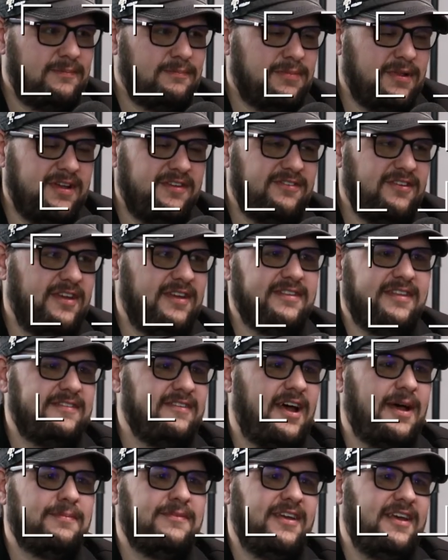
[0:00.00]
placing in the
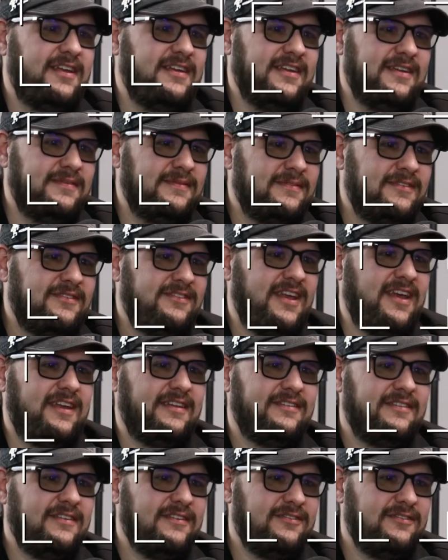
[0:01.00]
top 10 at state.